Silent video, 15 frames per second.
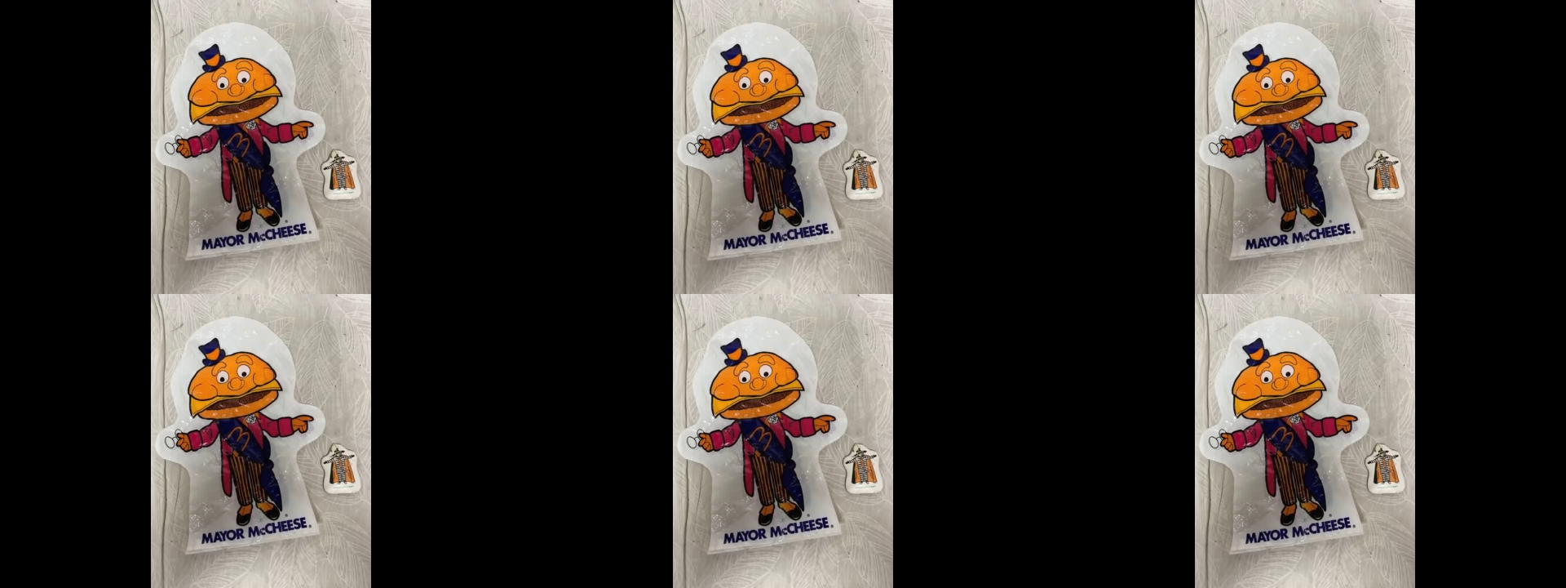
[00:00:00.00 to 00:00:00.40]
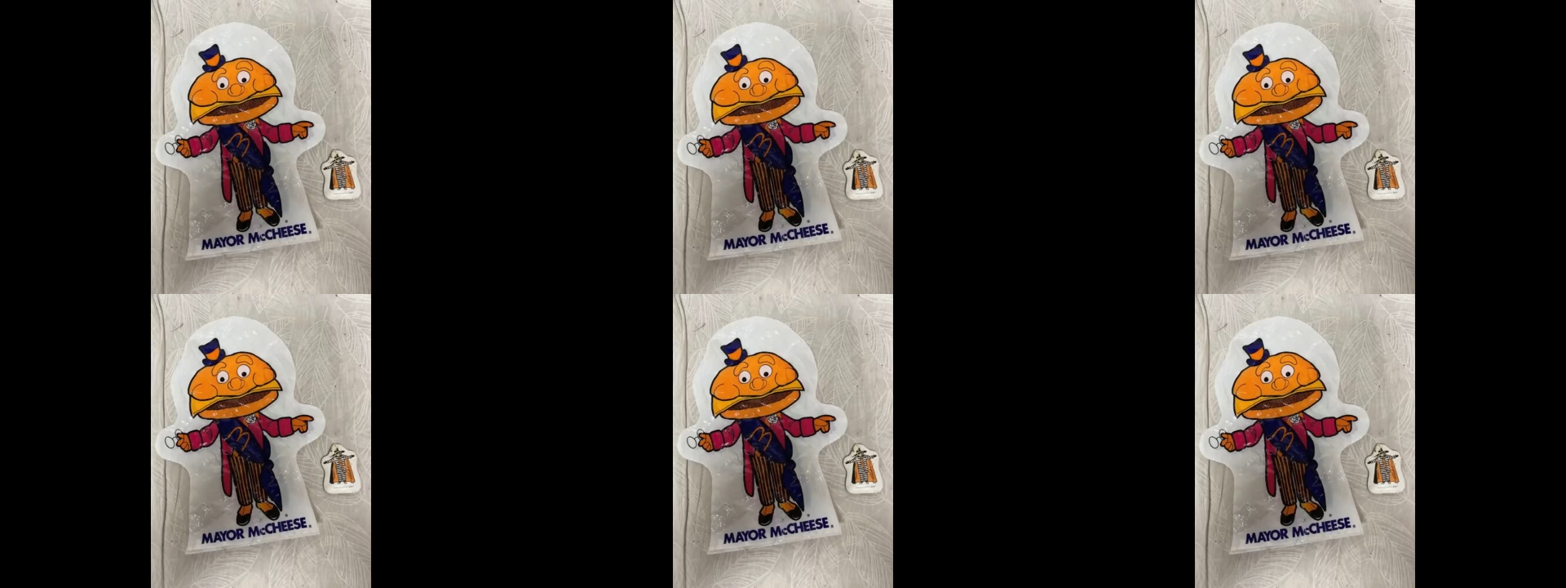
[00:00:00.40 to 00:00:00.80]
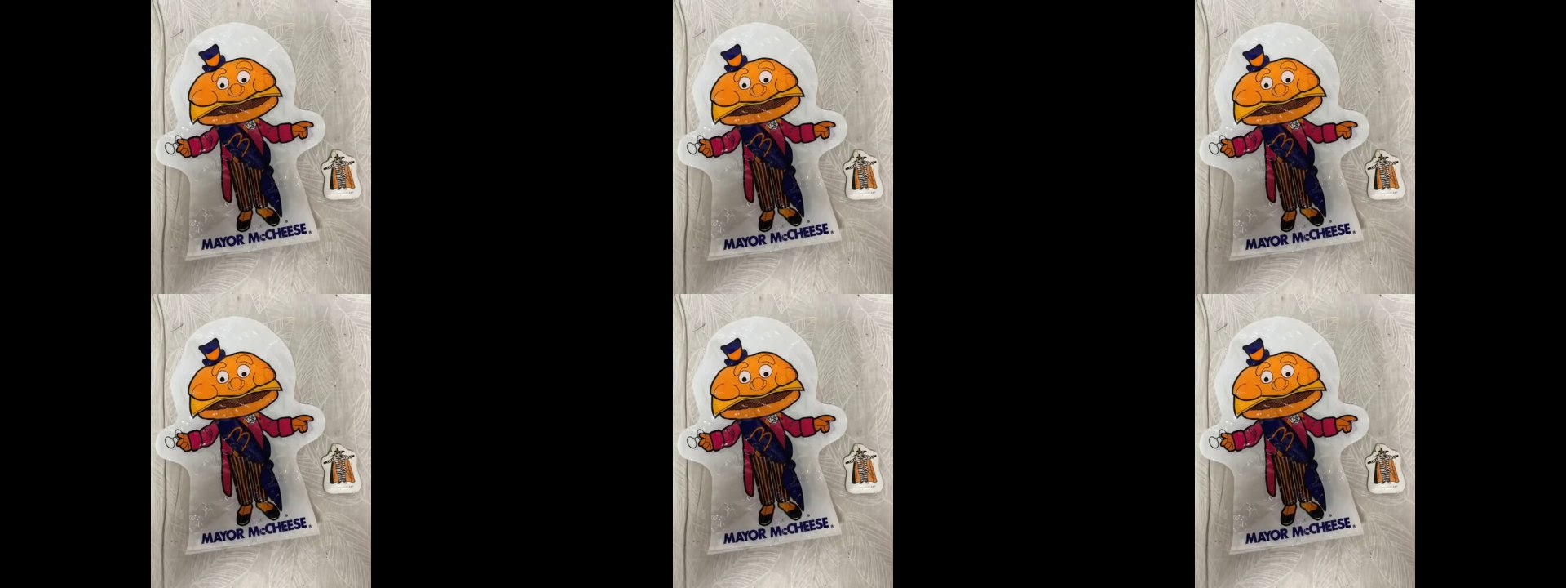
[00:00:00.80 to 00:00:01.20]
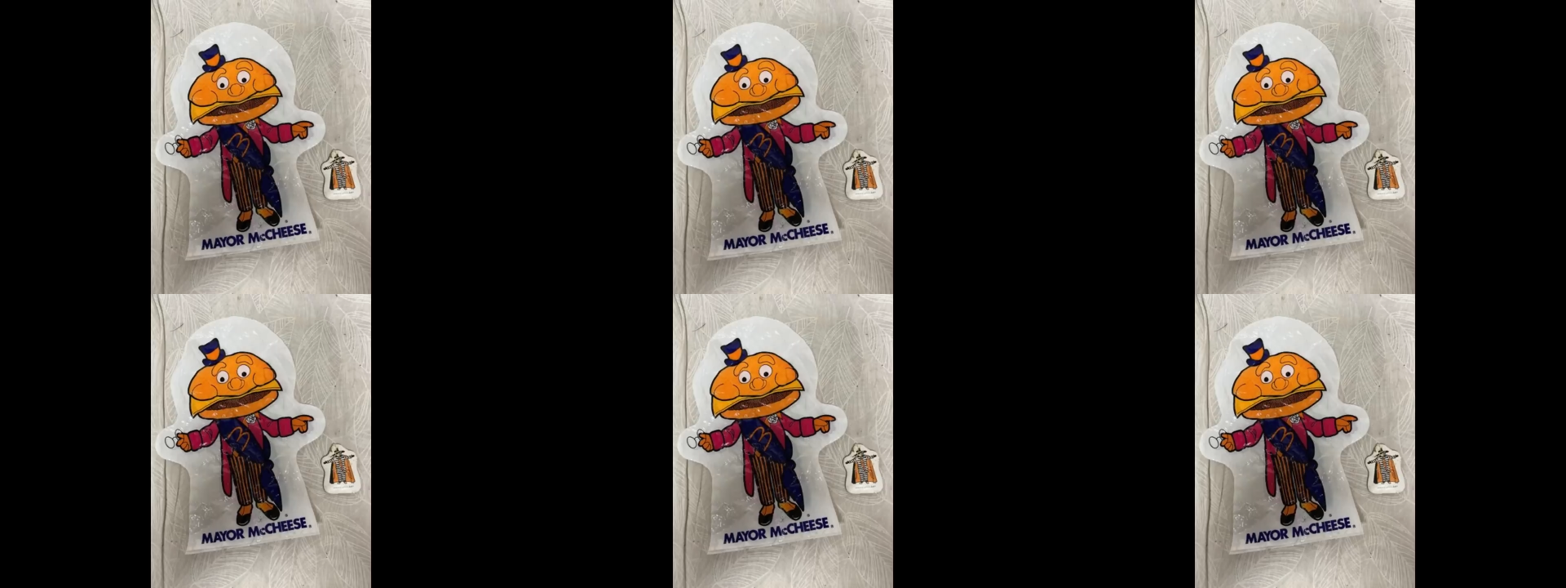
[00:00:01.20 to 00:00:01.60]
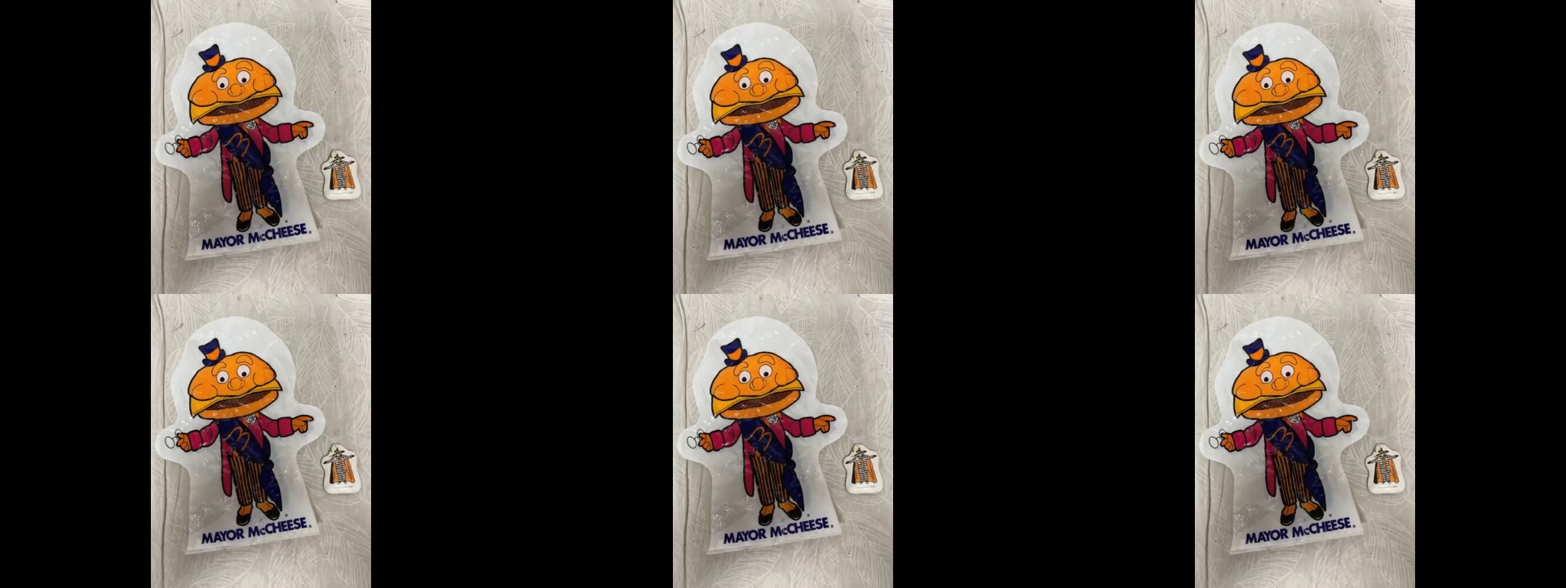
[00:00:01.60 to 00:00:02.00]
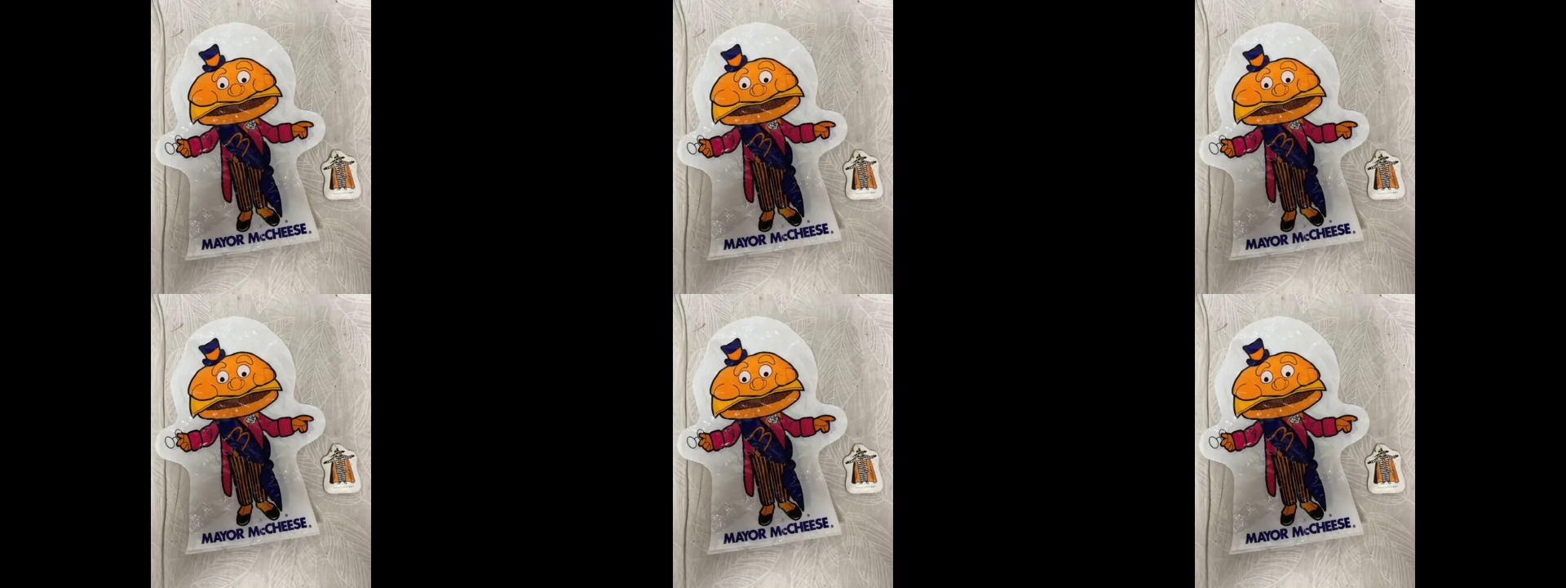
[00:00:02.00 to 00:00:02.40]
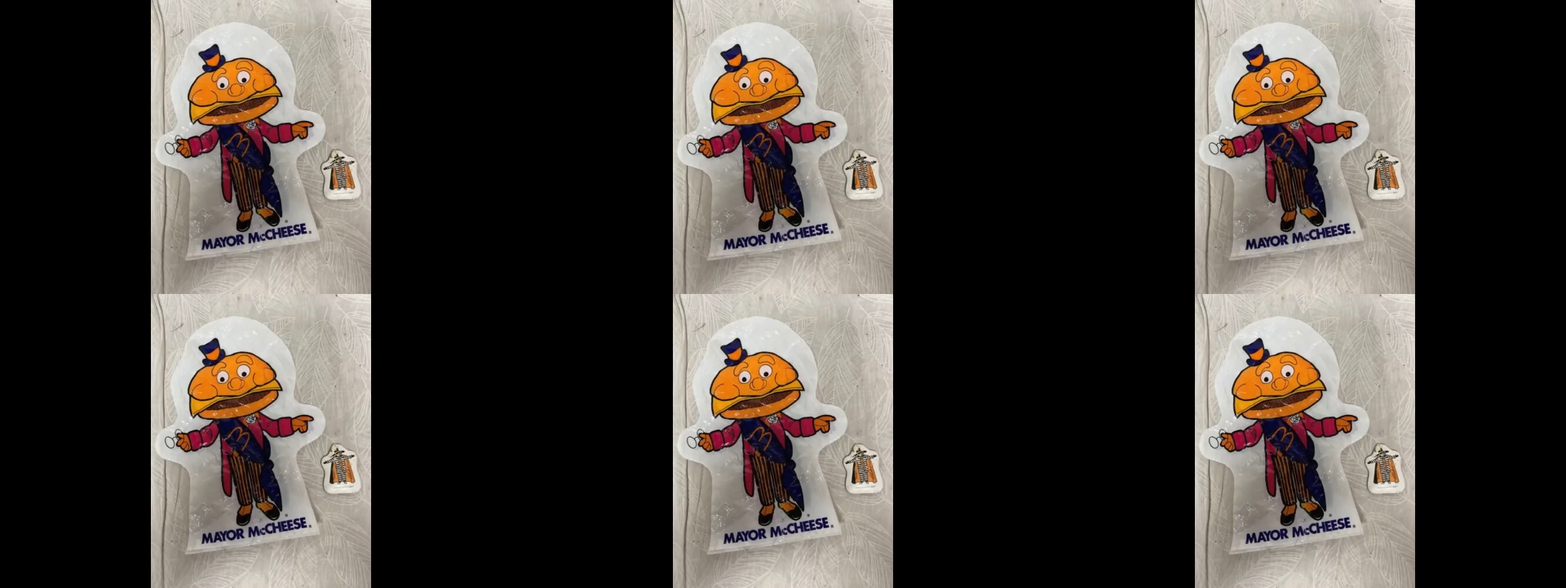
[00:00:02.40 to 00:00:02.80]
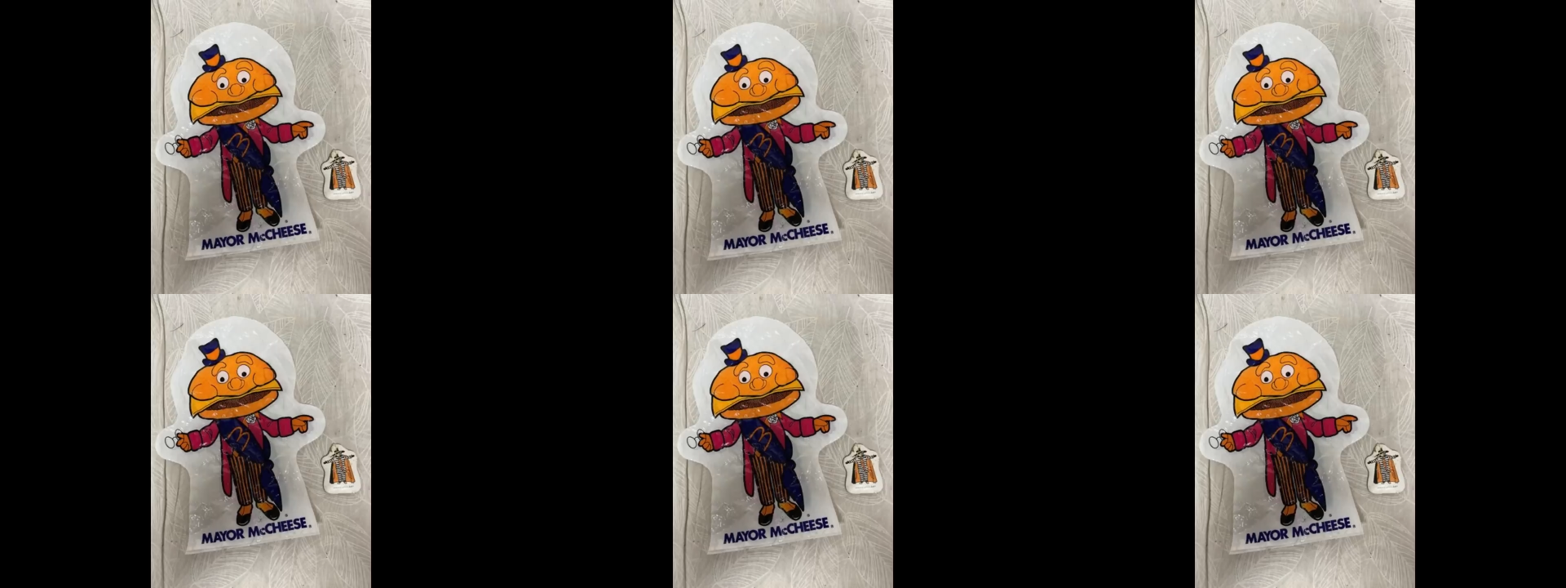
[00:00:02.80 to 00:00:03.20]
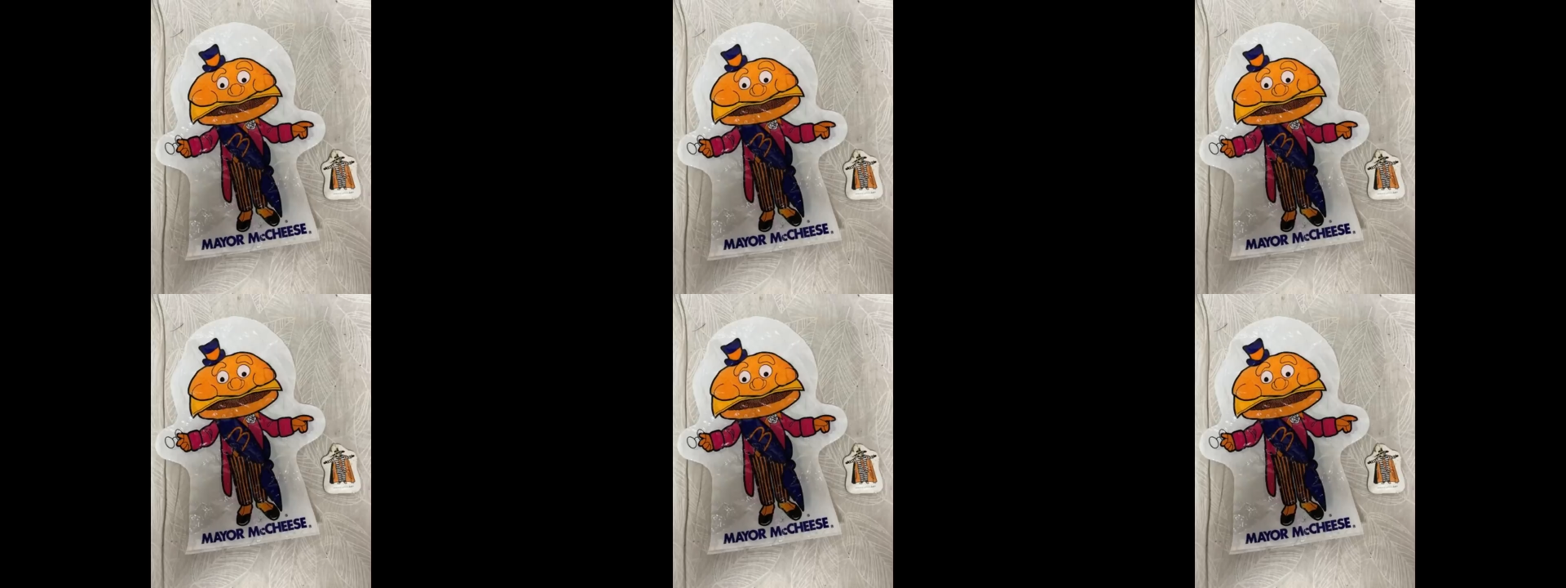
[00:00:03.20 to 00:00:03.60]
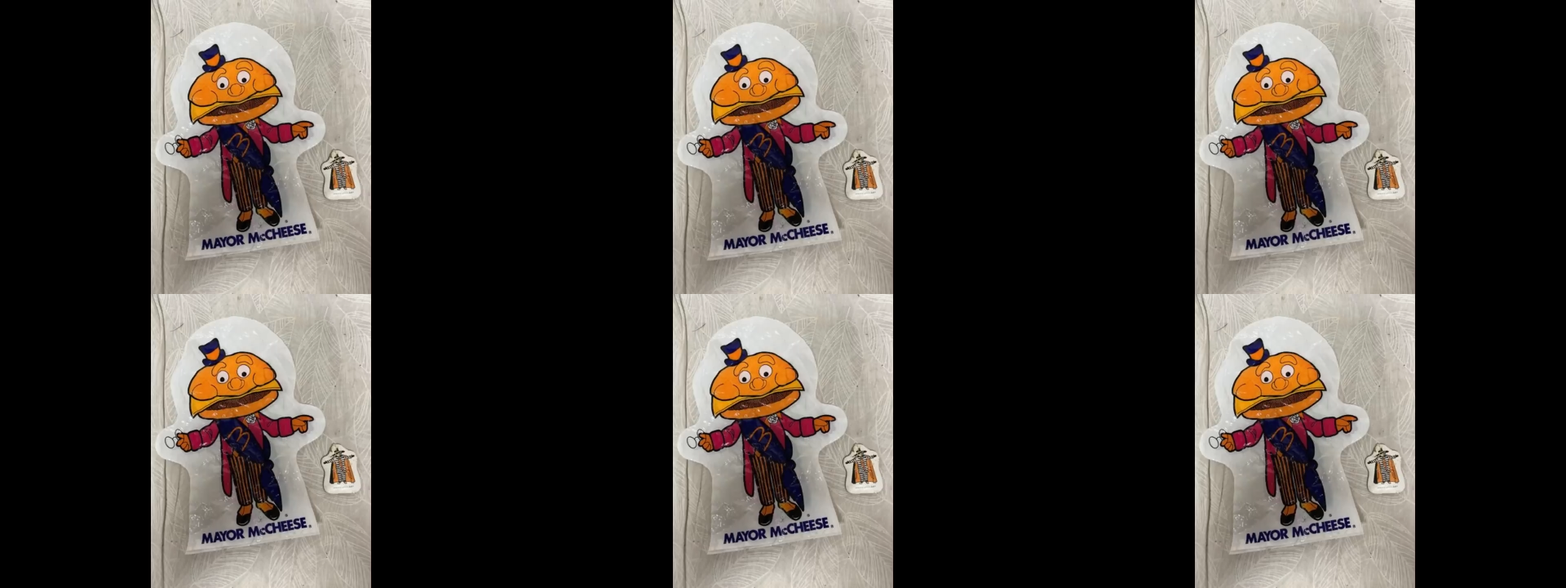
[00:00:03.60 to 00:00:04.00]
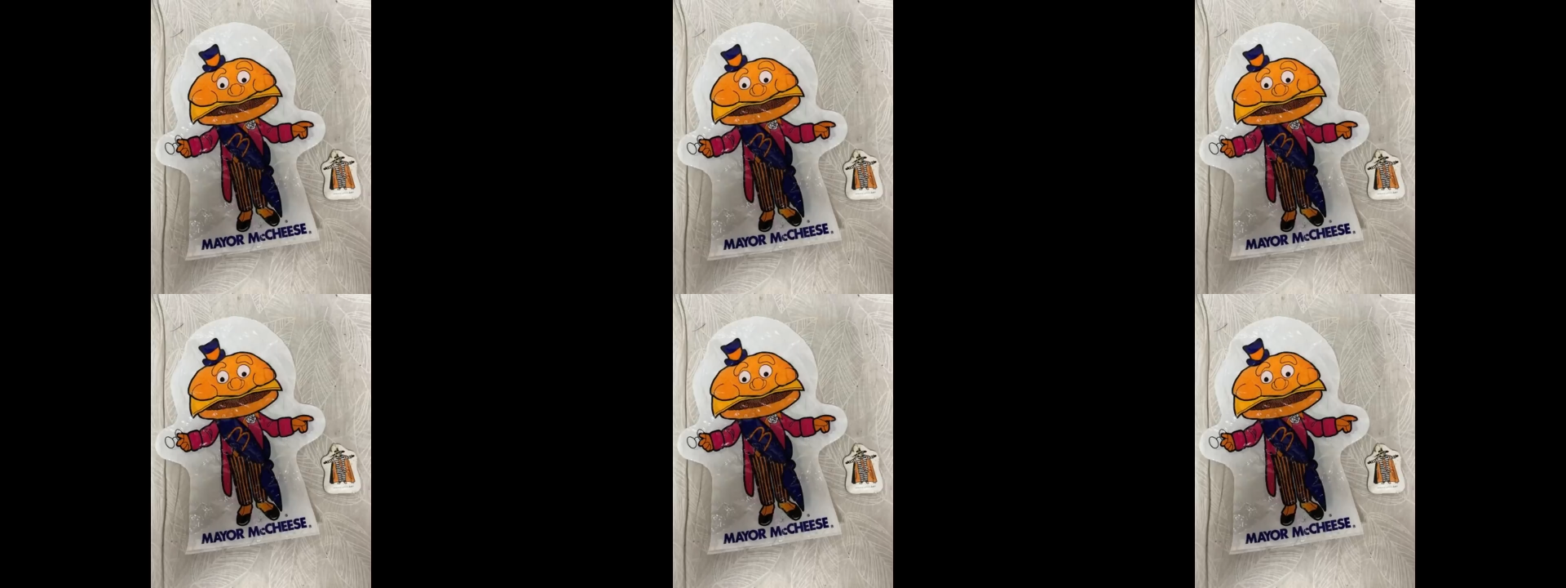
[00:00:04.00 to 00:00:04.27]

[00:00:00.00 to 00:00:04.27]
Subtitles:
(no speaker visible)